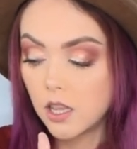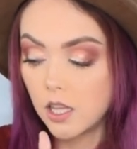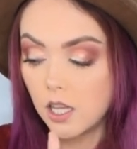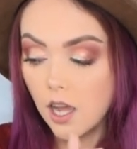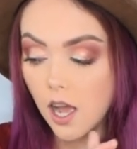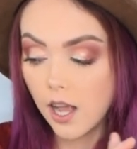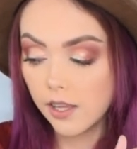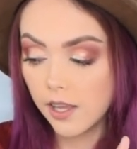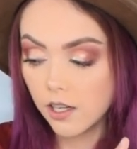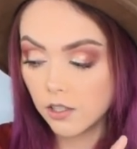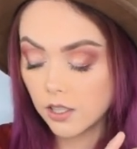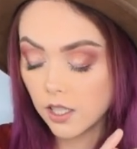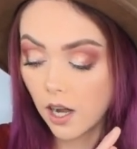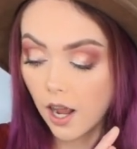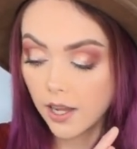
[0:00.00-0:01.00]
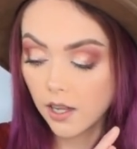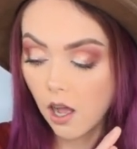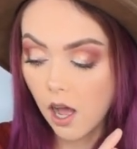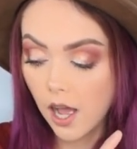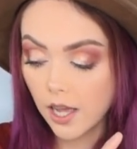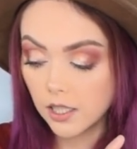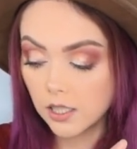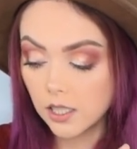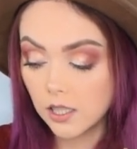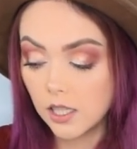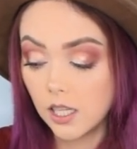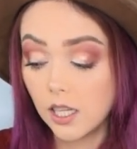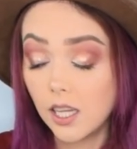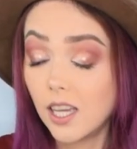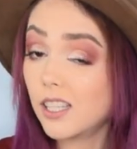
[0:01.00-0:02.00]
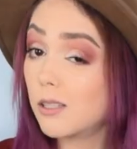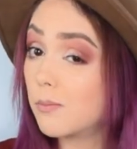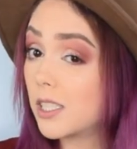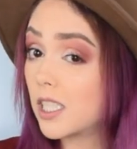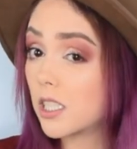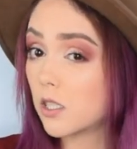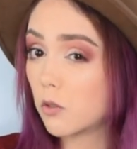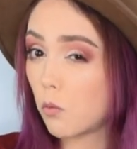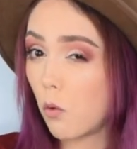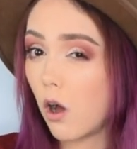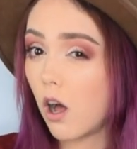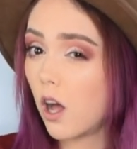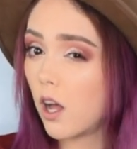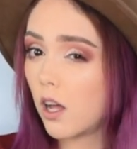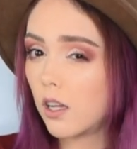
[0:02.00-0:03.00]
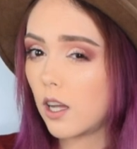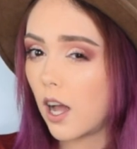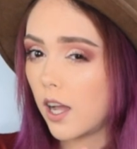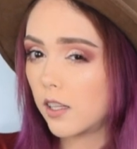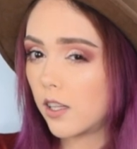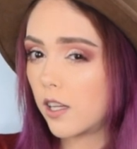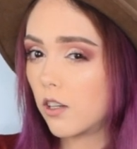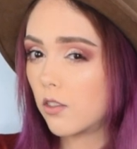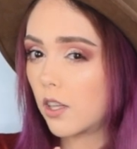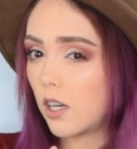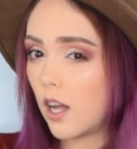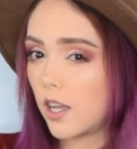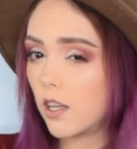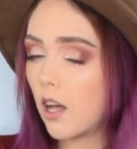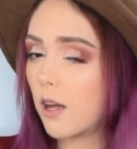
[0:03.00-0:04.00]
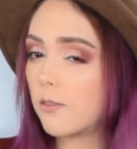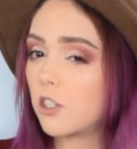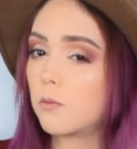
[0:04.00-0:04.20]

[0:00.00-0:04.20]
the highlighters that I got, the Squaw eyeliner that I got,